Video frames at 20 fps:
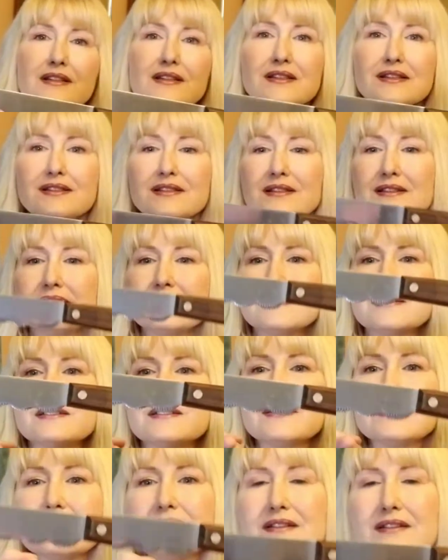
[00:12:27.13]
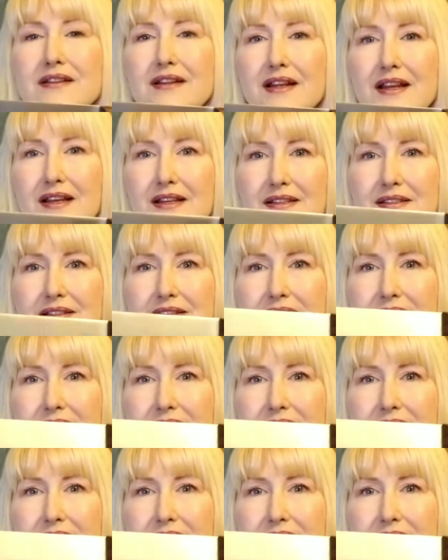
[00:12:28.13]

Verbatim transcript: This is has the